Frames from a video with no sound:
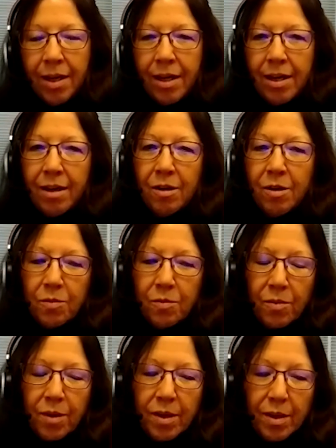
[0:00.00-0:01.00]

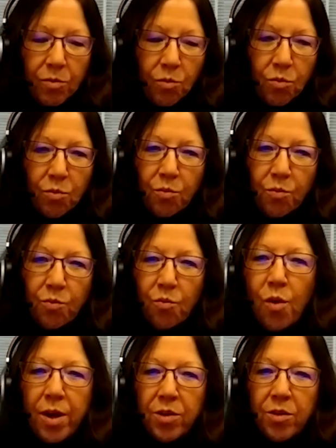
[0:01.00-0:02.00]

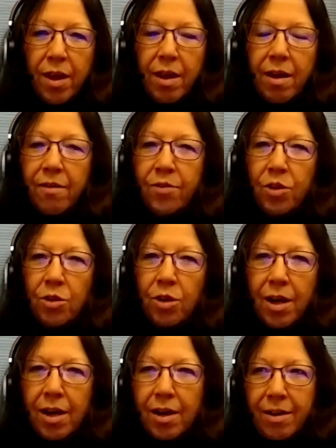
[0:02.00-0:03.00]
When you have your
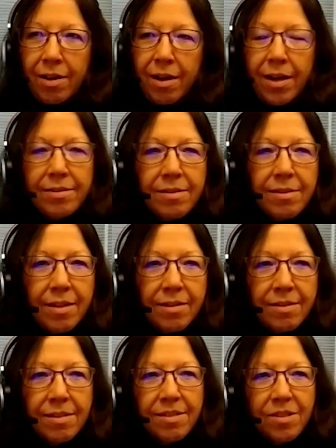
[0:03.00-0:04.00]
on-site
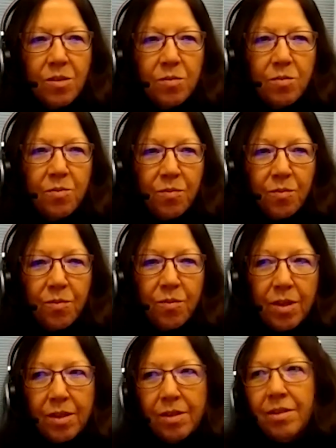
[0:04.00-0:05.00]
system,
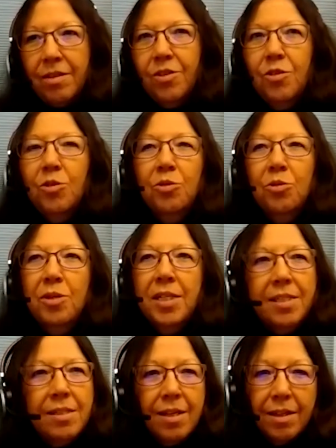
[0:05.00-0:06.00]
you need
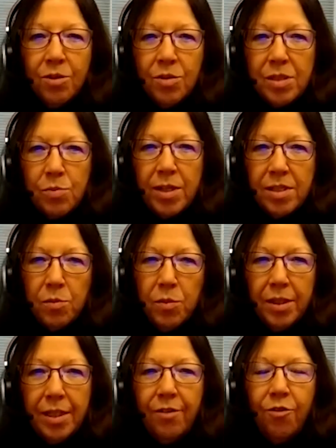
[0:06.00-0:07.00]
to take the
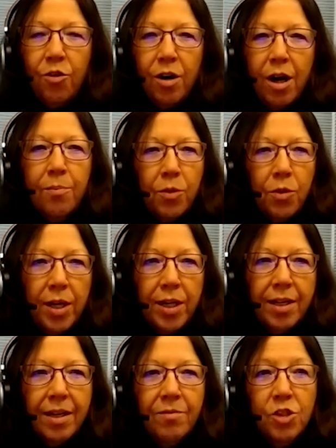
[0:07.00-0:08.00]
responsibility for
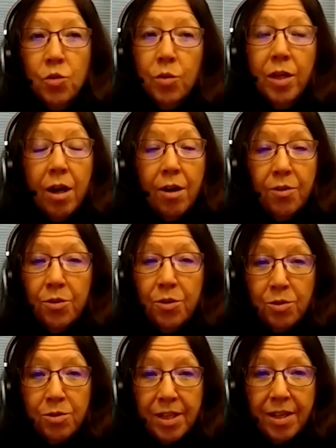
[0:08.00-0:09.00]
upgrading and doing all of
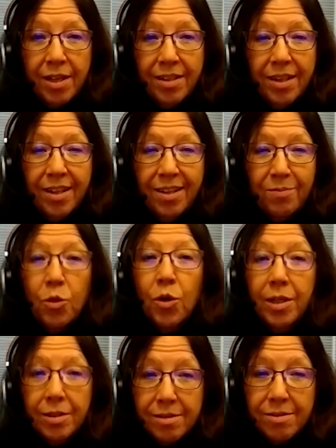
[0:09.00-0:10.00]
those
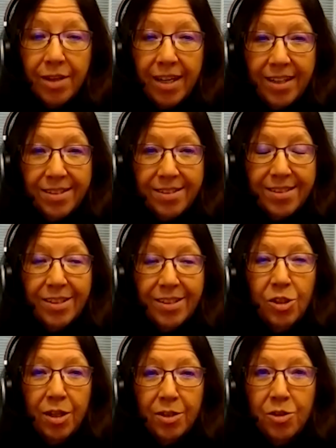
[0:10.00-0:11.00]
upgrades as the
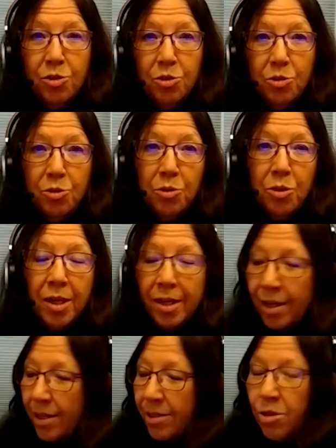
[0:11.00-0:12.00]
new
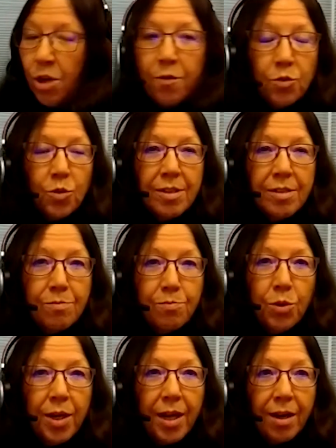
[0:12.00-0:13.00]
software is
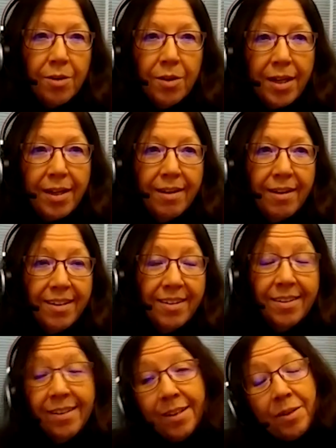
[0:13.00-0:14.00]
put out. And